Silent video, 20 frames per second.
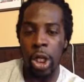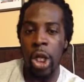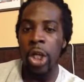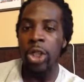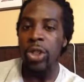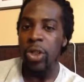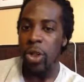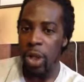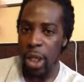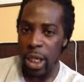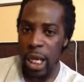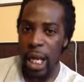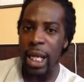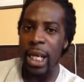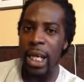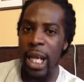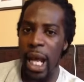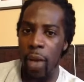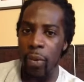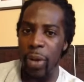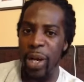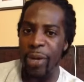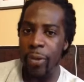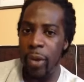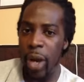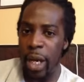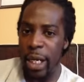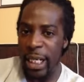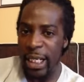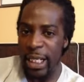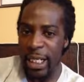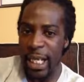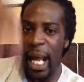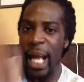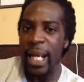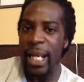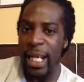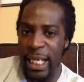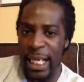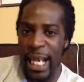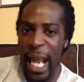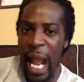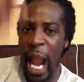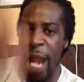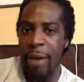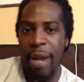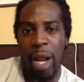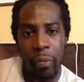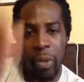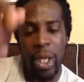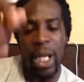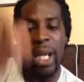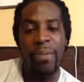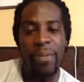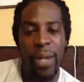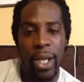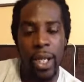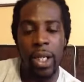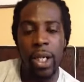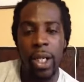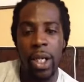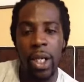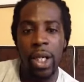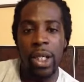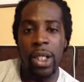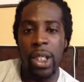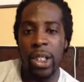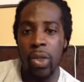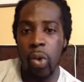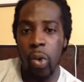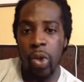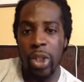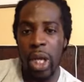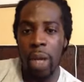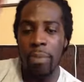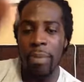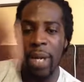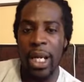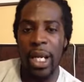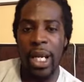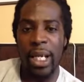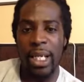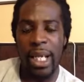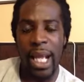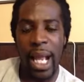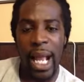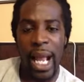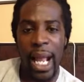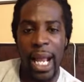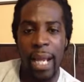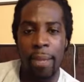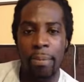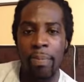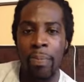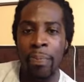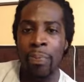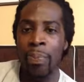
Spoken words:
So look at it that way. If you understand the time that we live in, the social media time,